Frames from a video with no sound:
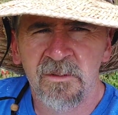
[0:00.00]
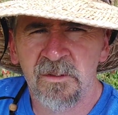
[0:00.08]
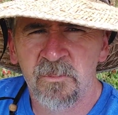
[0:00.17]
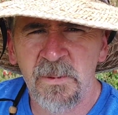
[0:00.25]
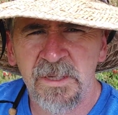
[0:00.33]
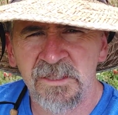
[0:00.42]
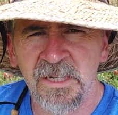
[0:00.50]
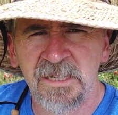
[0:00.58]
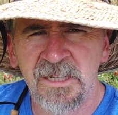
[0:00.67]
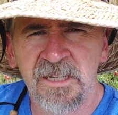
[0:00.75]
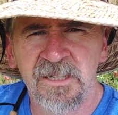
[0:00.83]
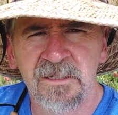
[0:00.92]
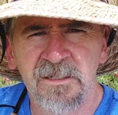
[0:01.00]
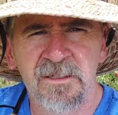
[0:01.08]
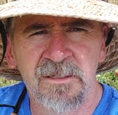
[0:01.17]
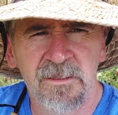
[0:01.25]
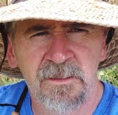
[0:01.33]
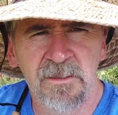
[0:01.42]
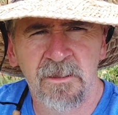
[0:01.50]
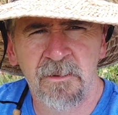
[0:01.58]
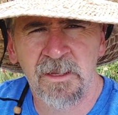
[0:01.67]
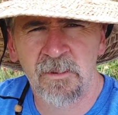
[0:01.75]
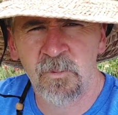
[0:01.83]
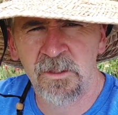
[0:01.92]
as big as I get it, and
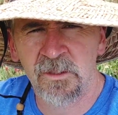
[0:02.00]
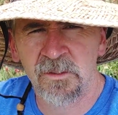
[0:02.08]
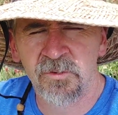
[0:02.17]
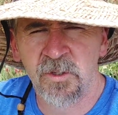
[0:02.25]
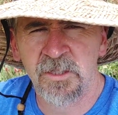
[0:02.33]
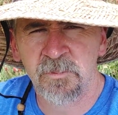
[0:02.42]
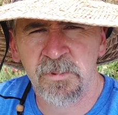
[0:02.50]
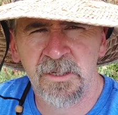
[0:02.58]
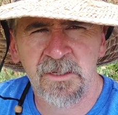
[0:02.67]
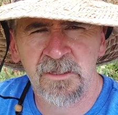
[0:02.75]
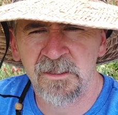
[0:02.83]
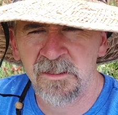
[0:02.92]
then we'll transplant it.